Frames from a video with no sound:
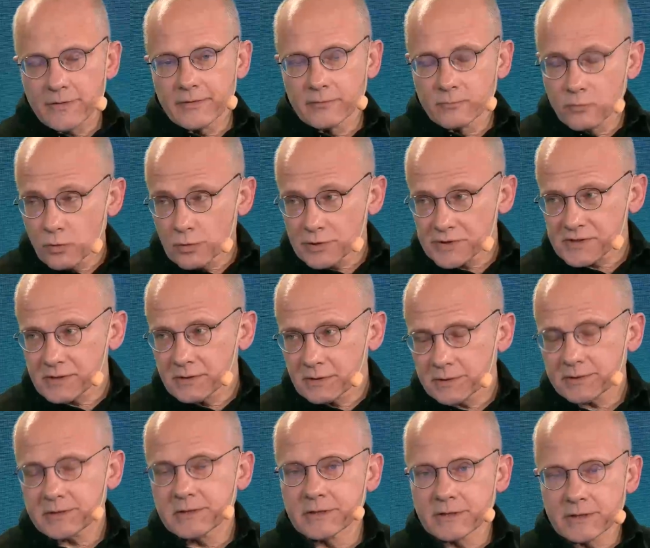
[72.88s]
the war
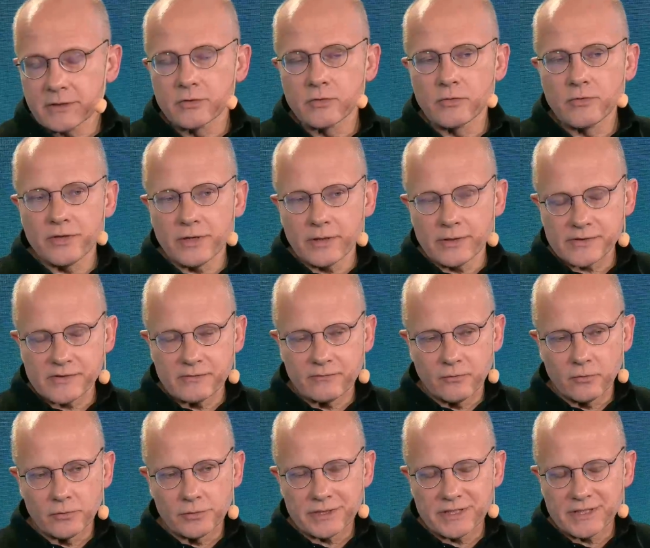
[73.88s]
started in
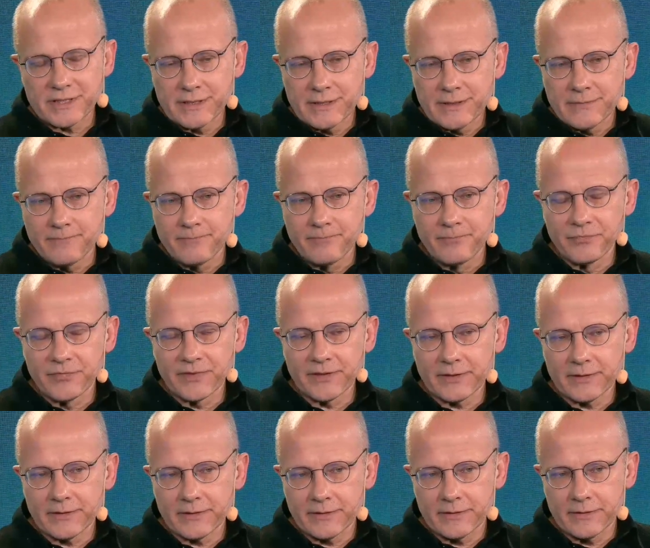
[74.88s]
2014,
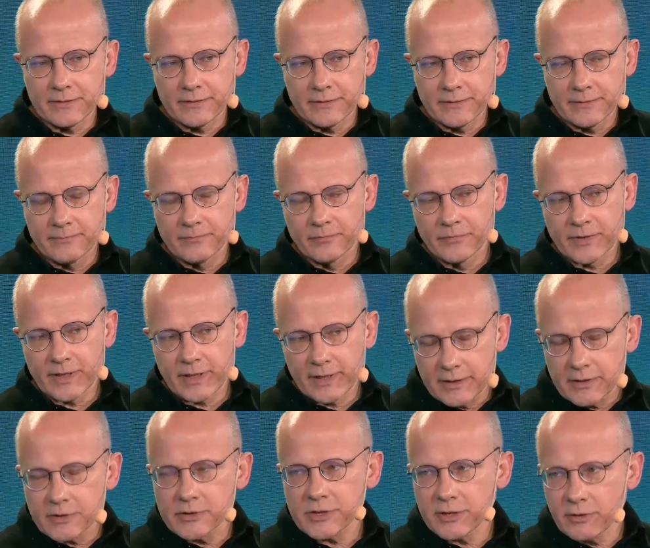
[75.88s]

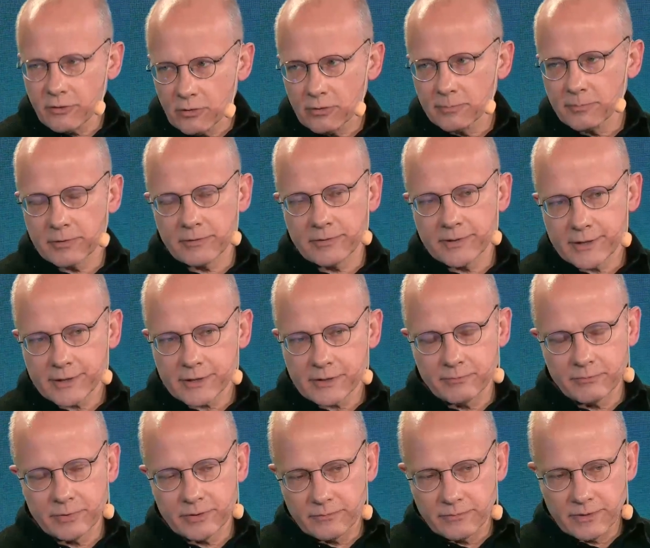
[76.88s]
energy cooperation
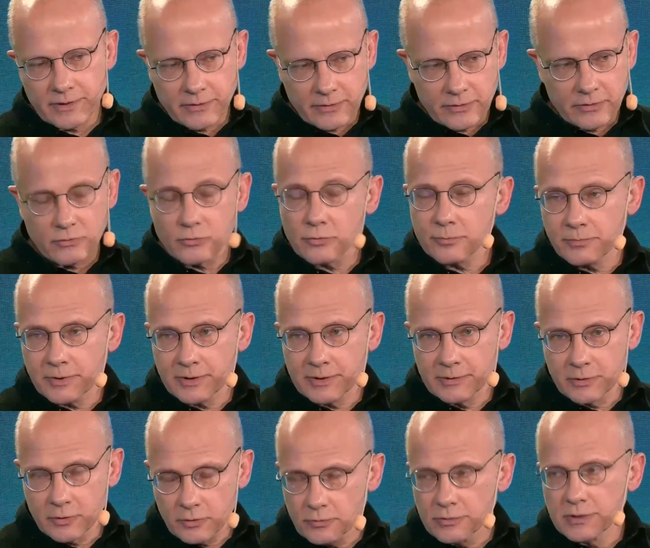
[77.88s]
between the
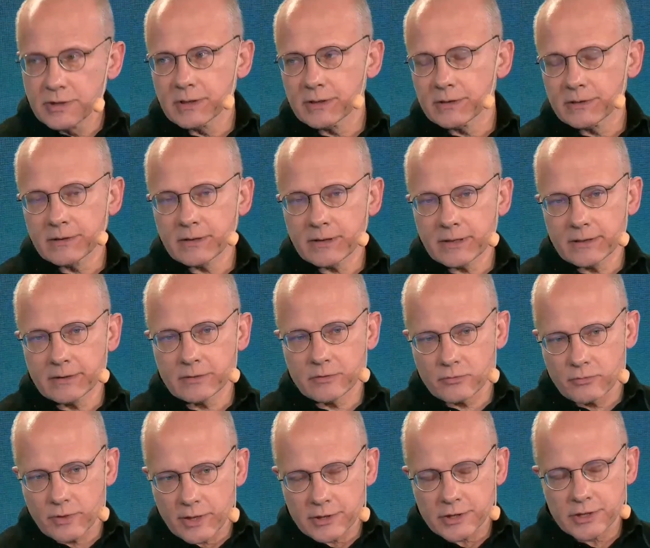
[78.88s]
European Union and
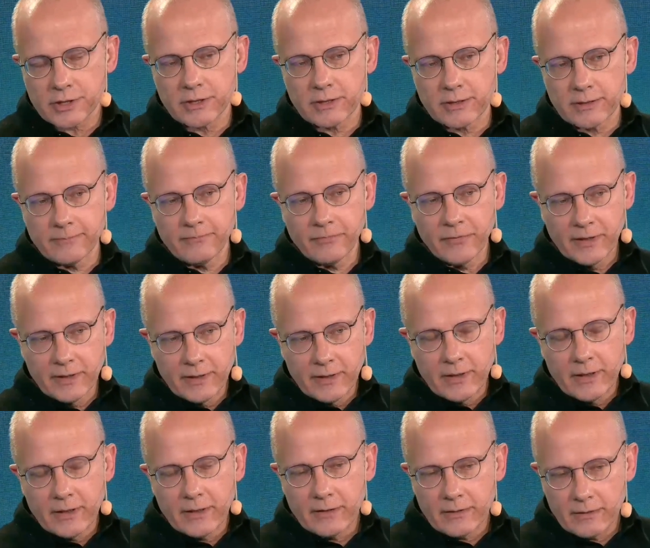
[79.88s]
Russia
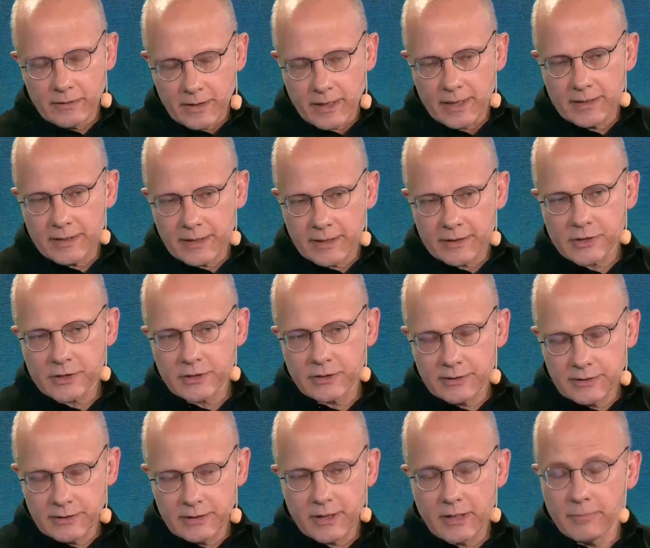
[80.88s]
had
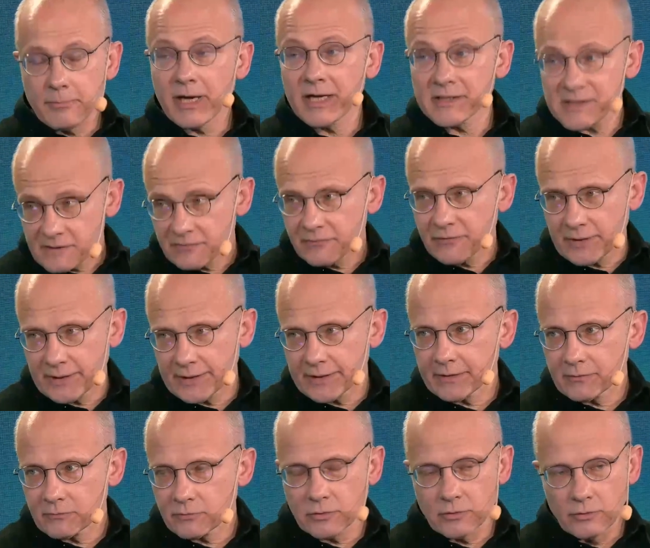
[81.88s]
actually a
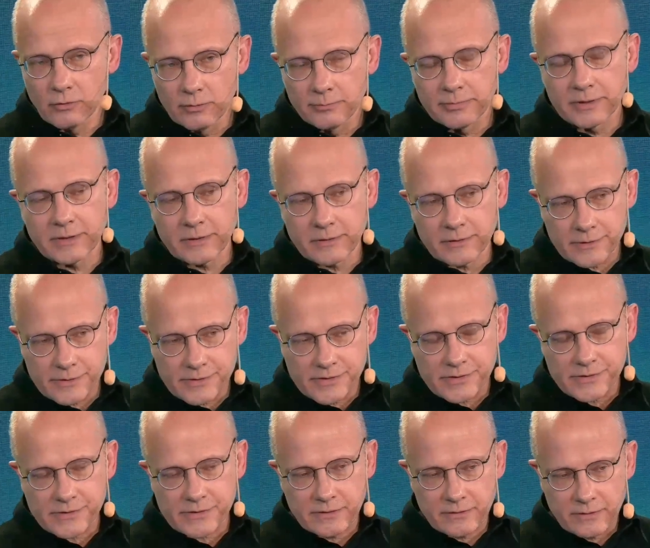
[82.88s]
pacifying role,
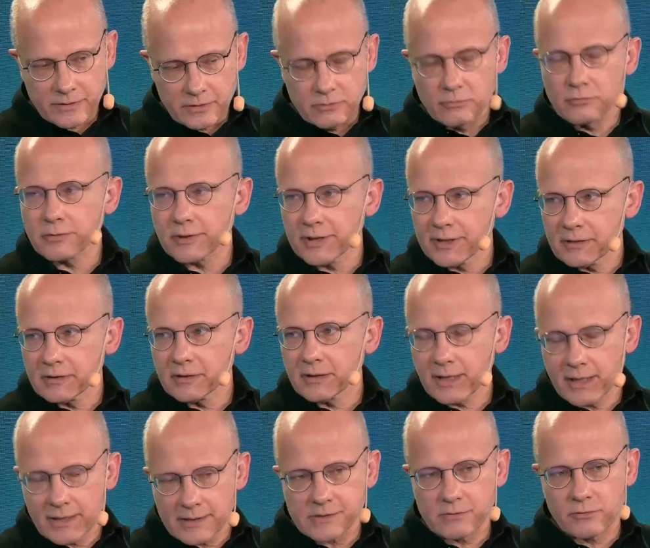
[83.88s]
because the Ukrainian
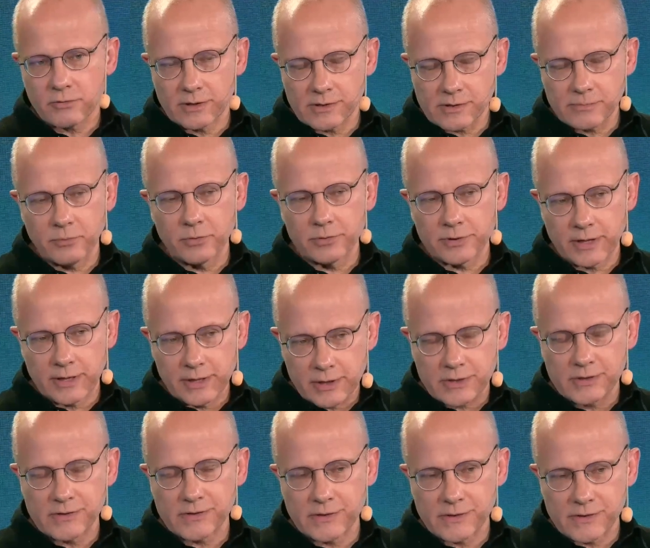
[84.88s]
gas
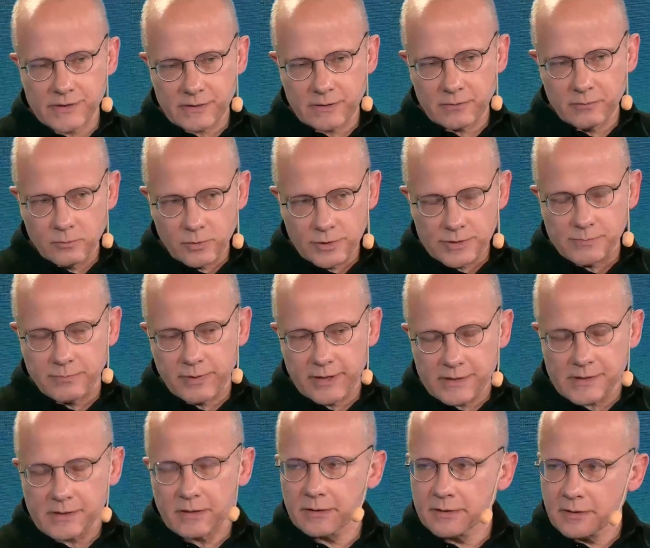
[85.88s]
transportation system was
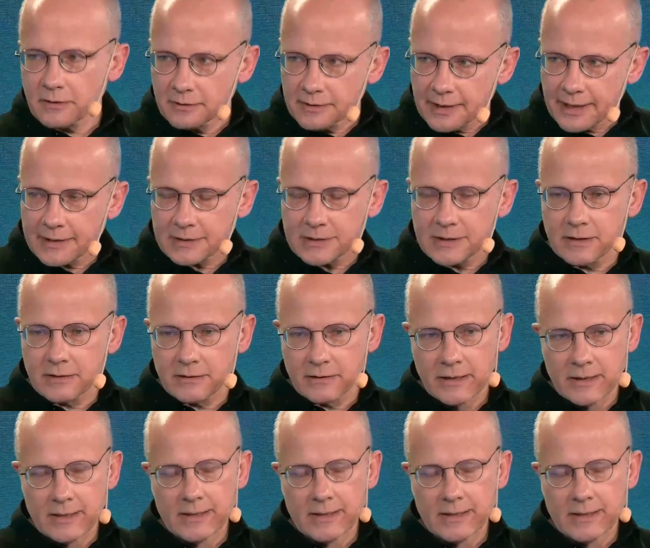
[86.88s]
basically connecting